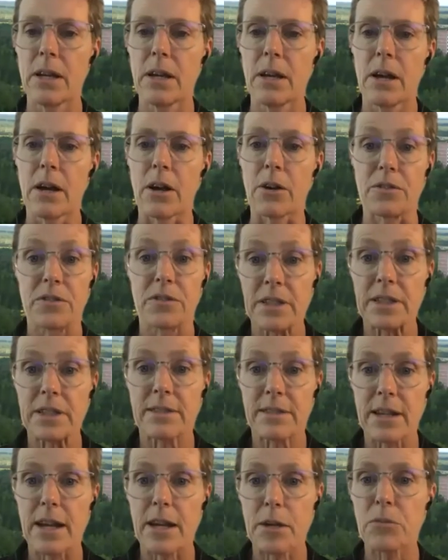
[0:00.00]
are 6
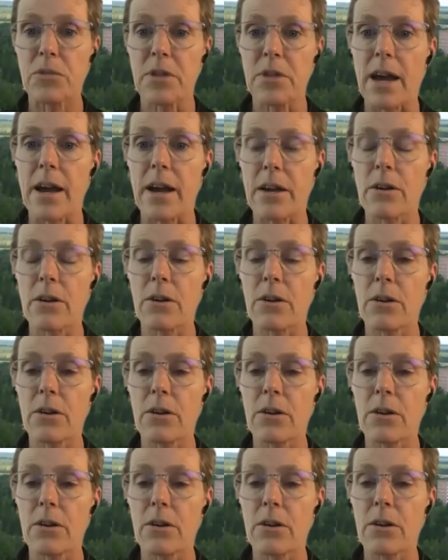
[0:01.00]
times
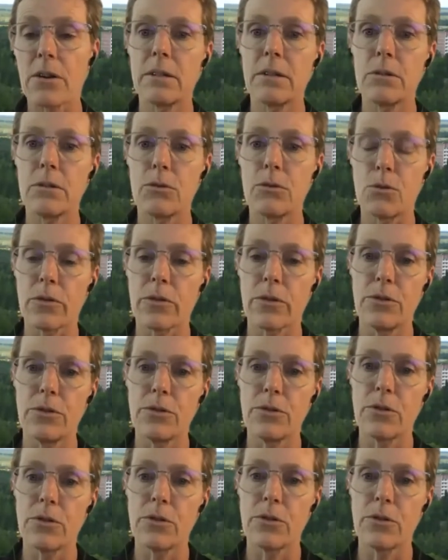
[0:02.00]
higher in northern
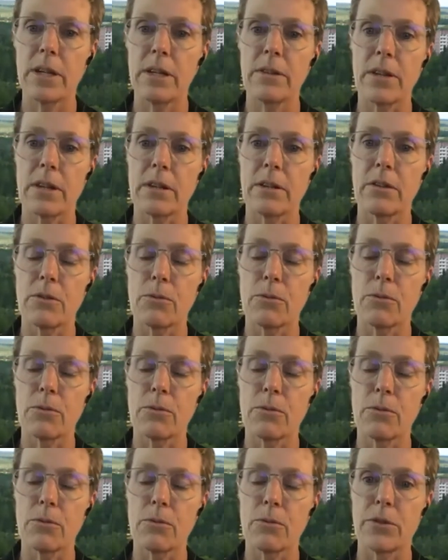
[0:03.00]
Ukraine than in the
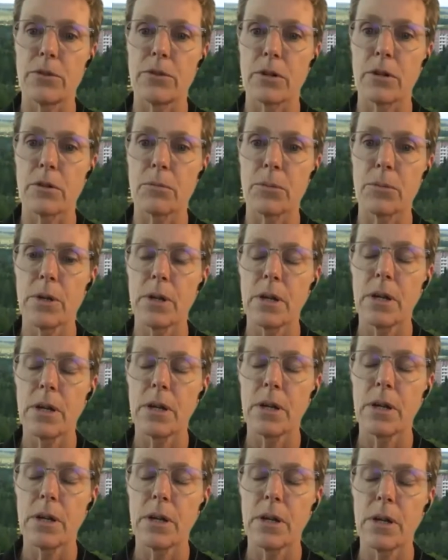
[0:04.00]
rest of Europe.
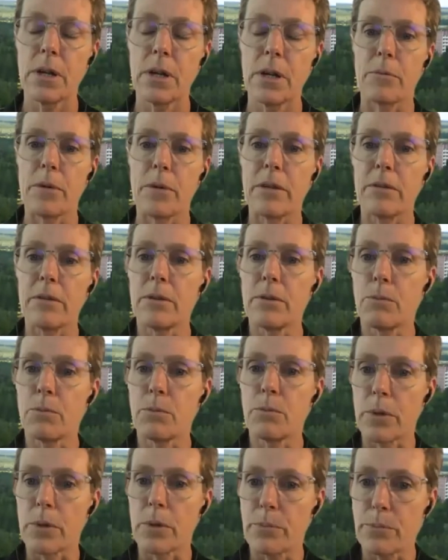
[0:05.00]
And
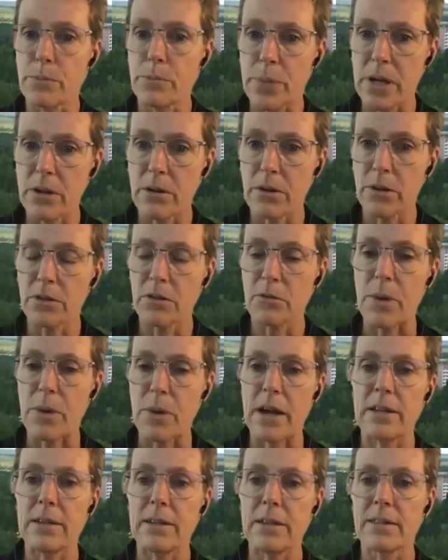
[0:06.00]
the parents'
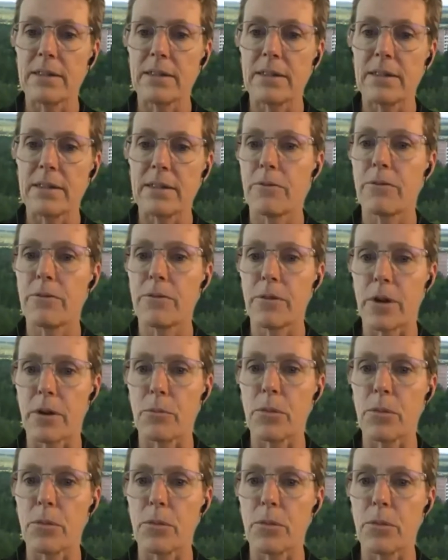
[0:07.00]
bodies have
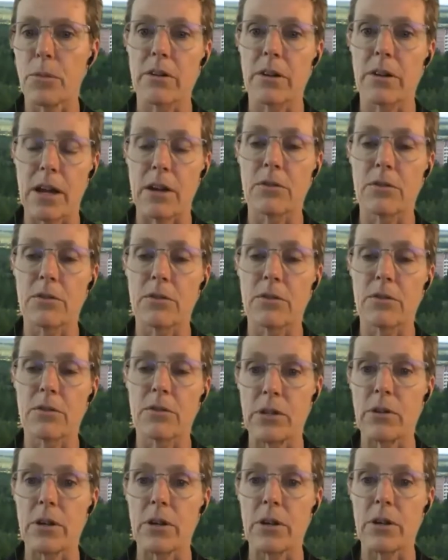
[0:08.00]
much higher counts of
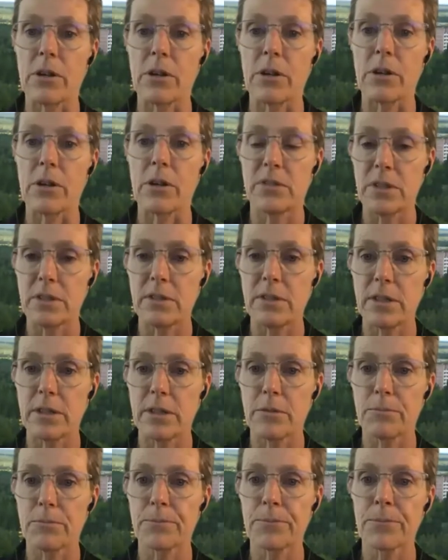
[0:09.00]
radioactive
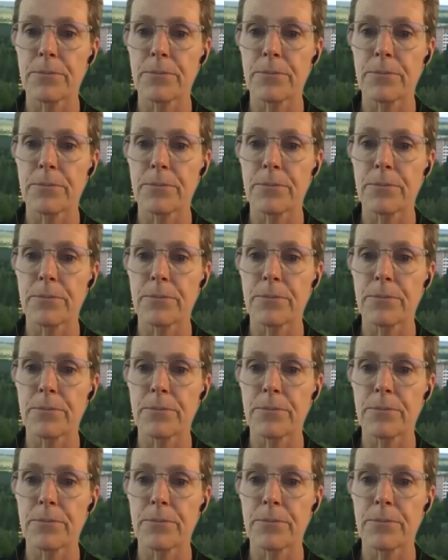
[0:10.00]
cesium.